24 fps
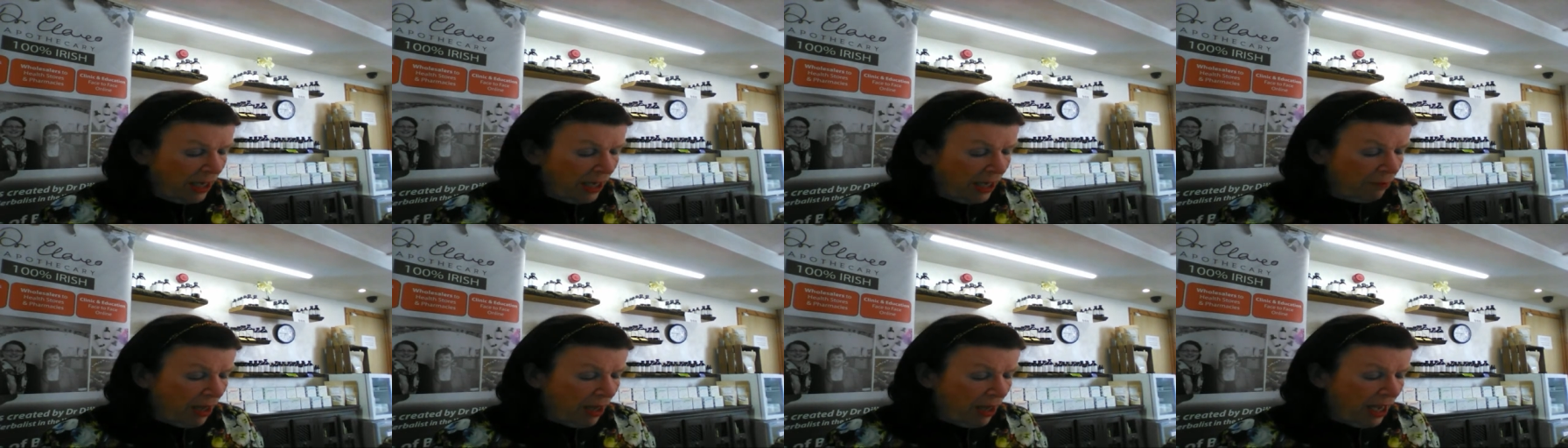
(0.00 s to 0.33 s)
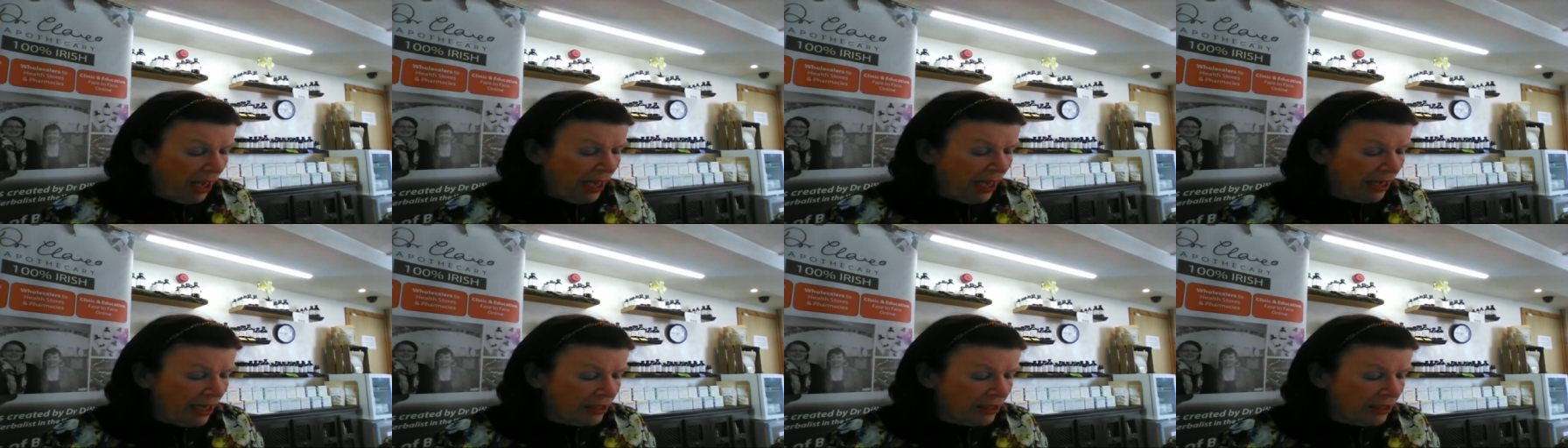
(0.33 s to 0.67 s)

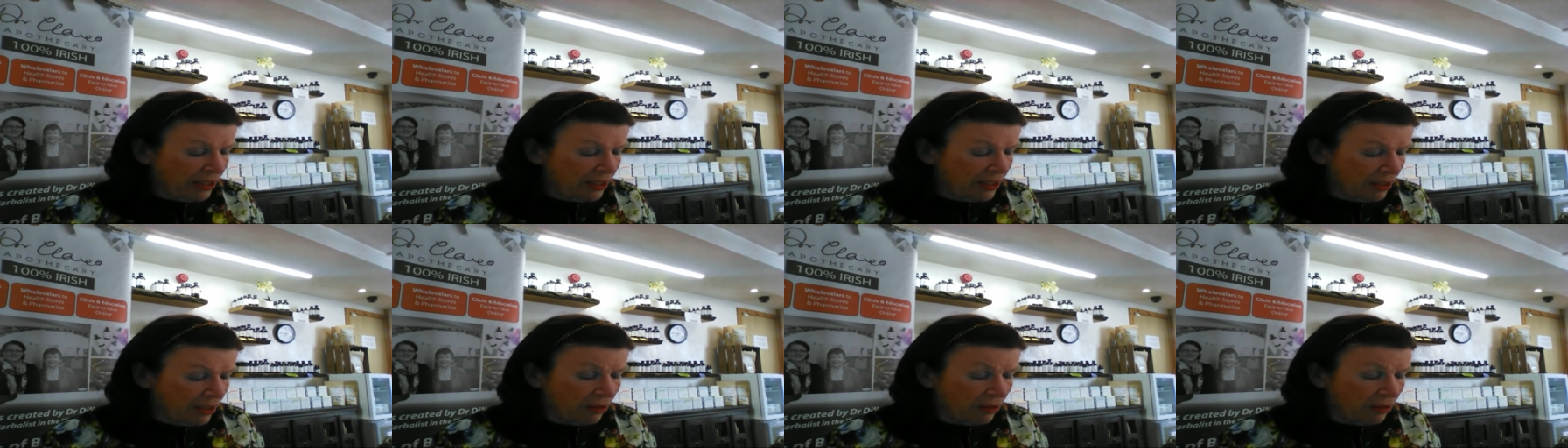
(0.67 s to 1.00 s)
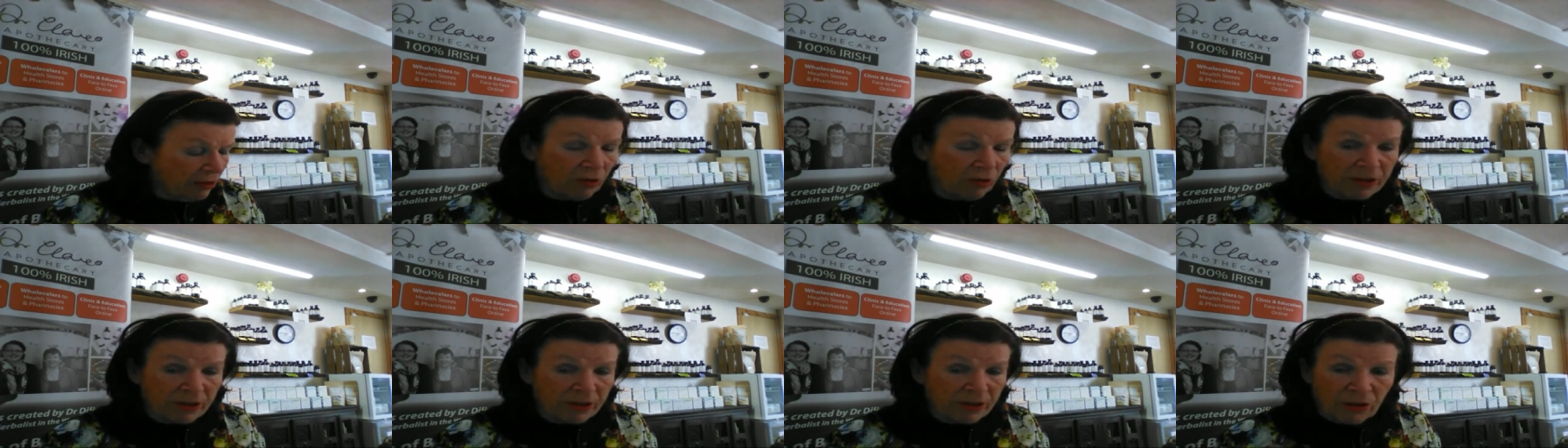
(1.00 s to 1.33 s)
and they're also
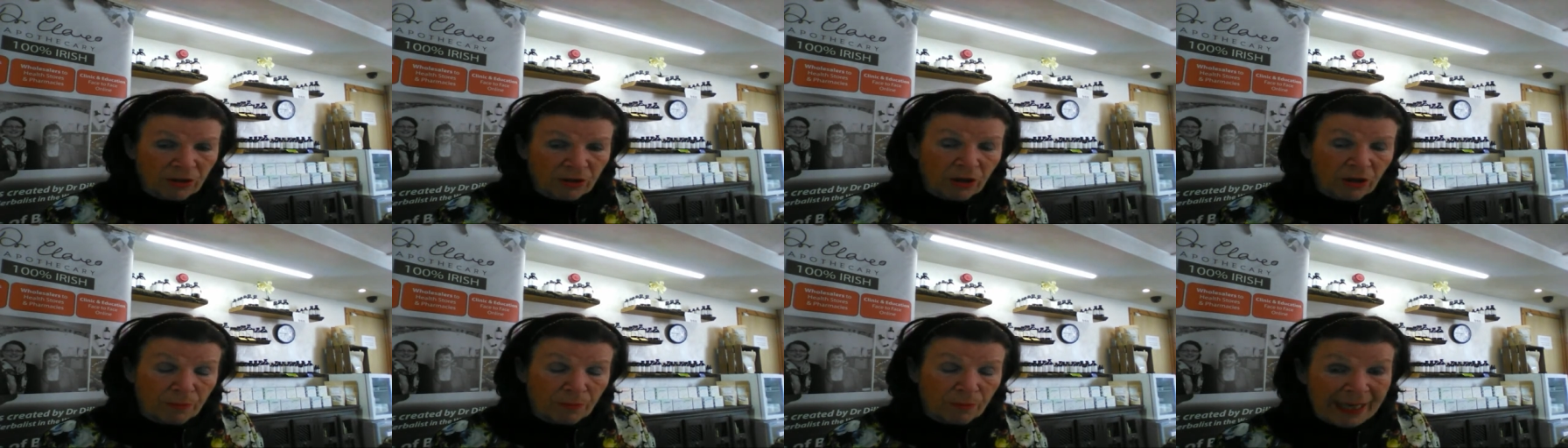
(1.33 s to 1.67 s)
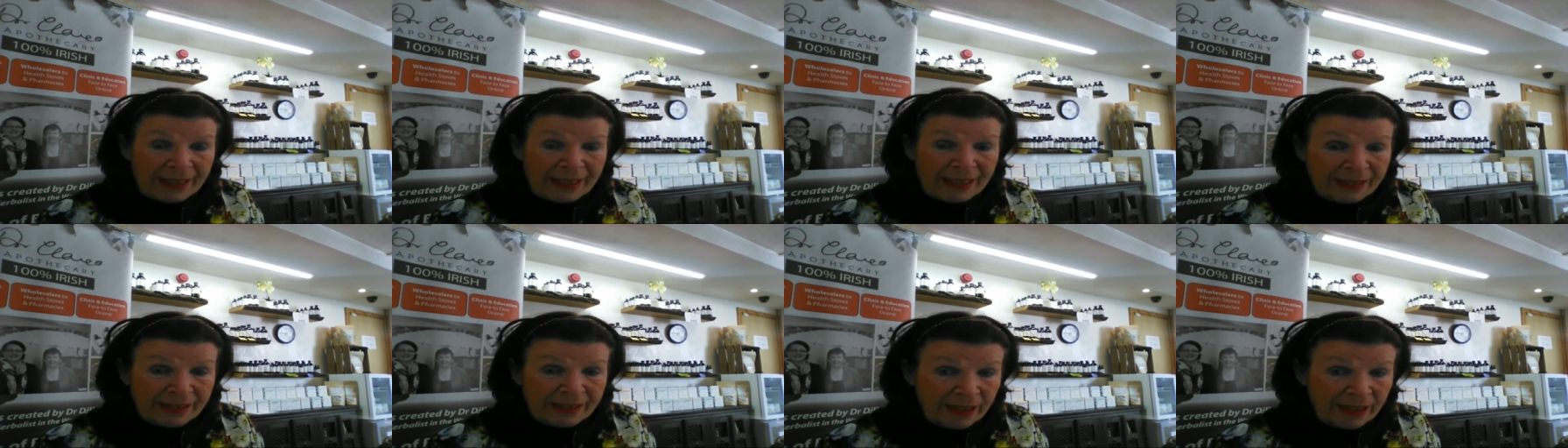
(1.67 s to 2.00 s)
called black
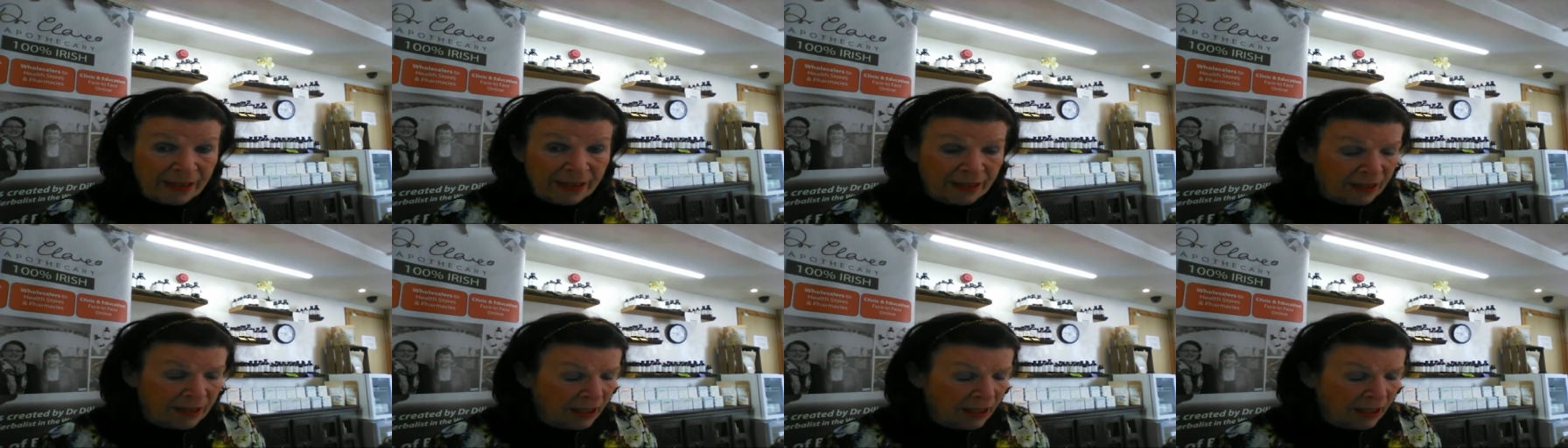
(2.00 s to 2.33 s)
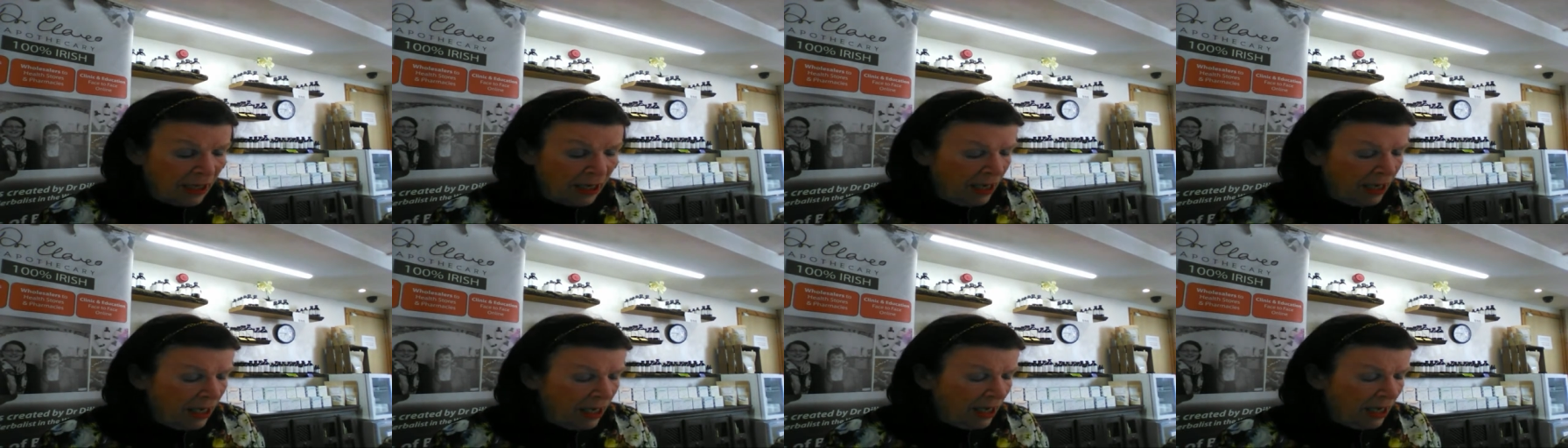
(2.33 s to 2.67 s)
seeds
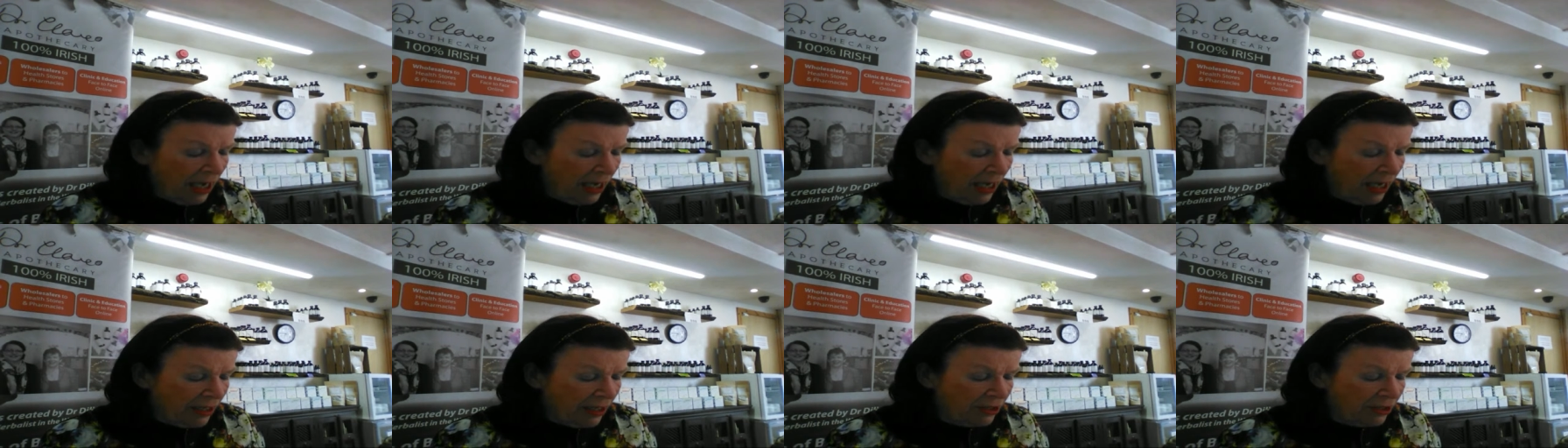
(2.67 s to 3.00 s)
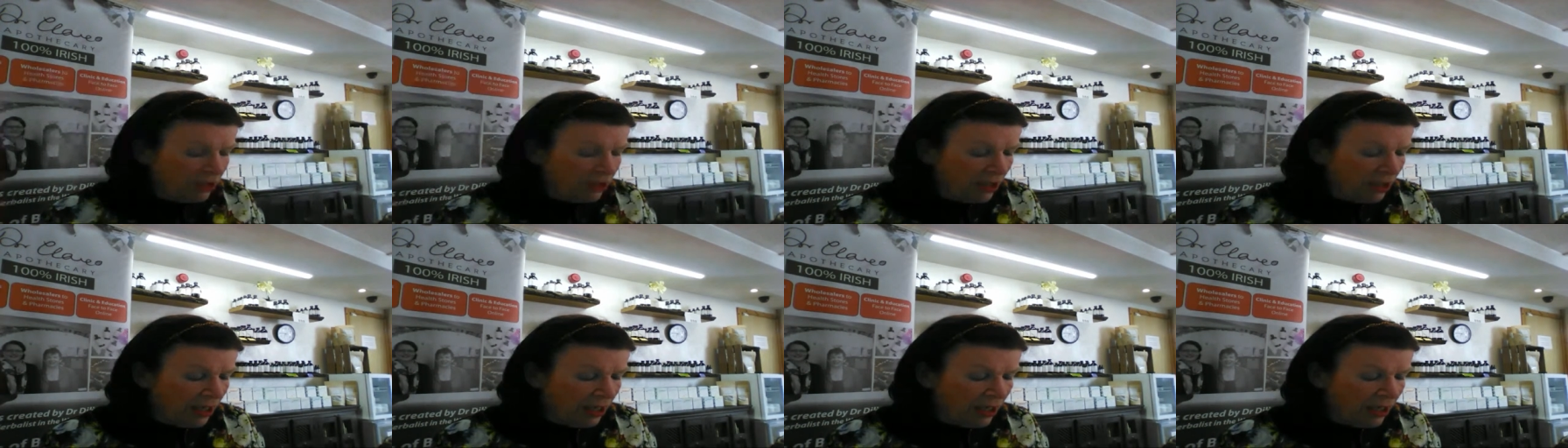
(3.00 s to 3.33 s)
and
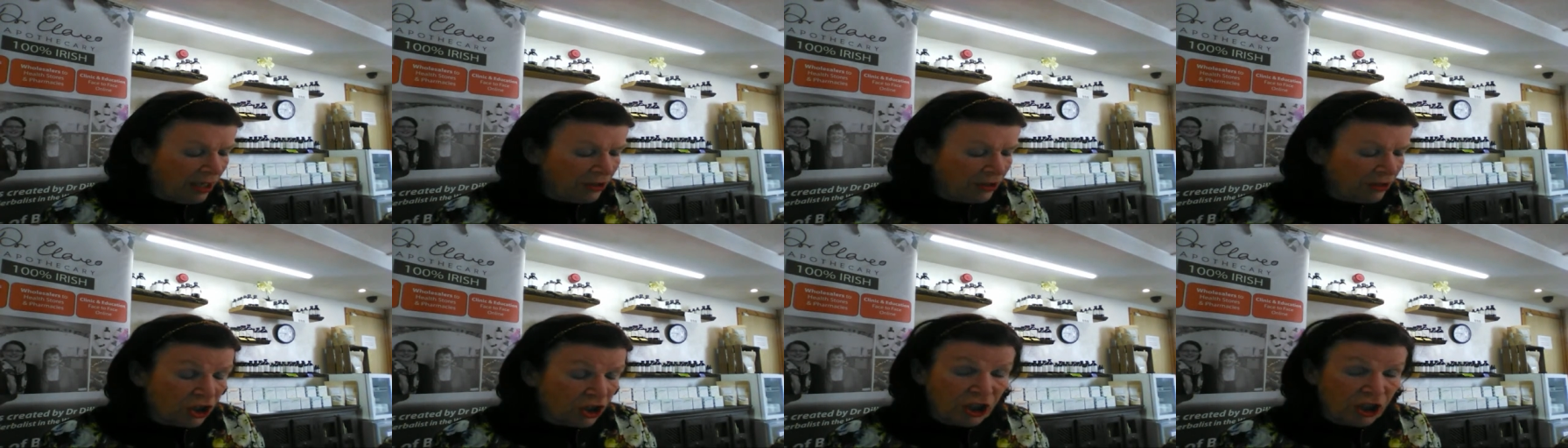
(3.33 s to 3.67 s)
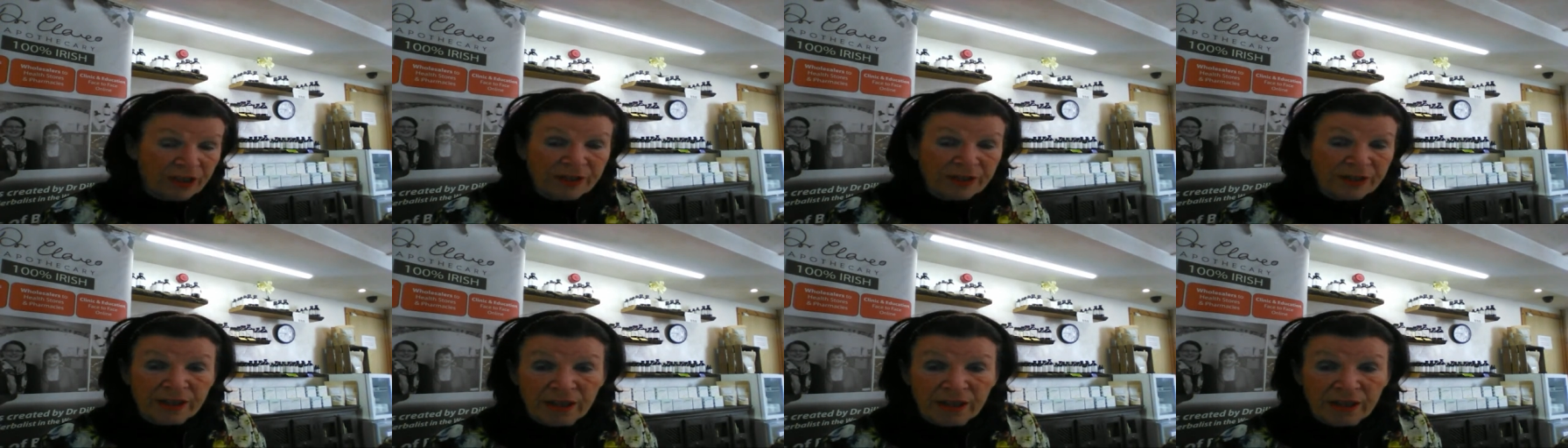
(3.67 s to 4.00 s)
uh, chia
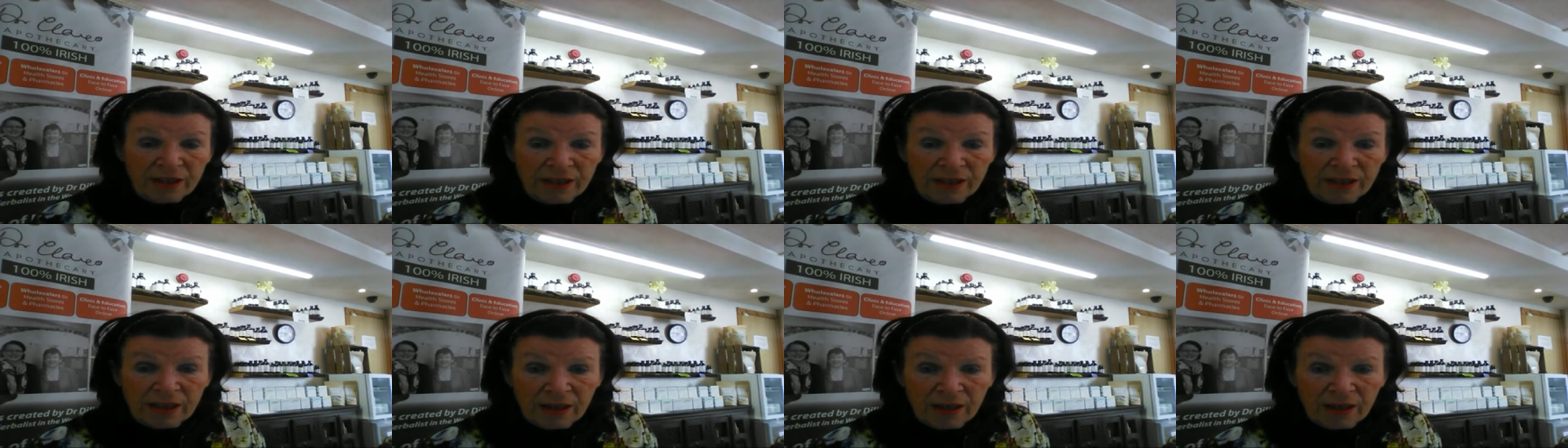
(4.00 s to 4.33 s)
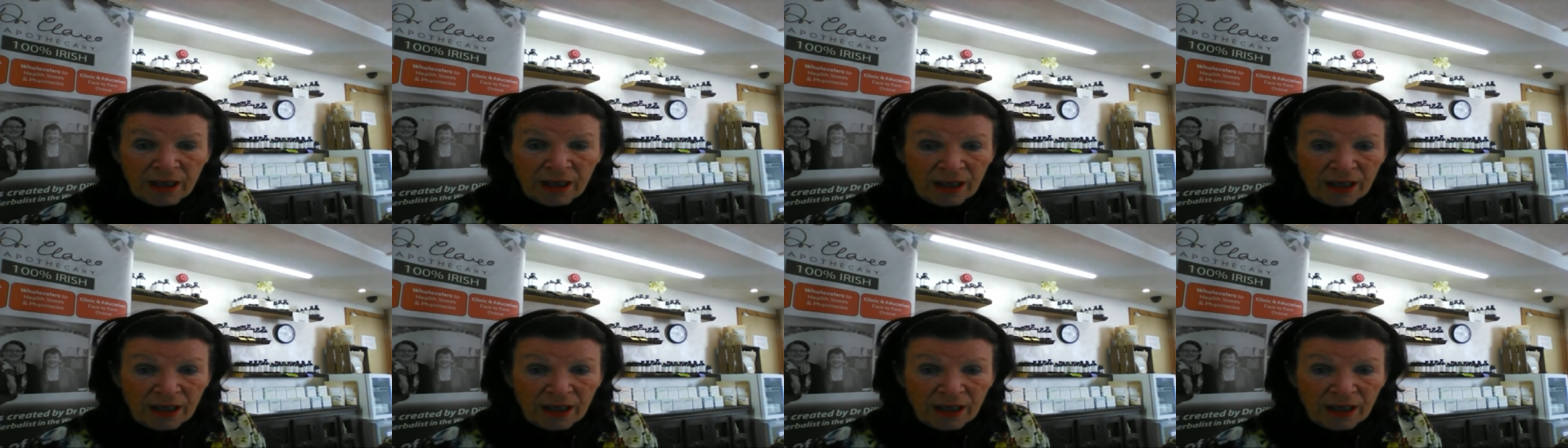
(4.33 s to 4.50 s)
seeds um,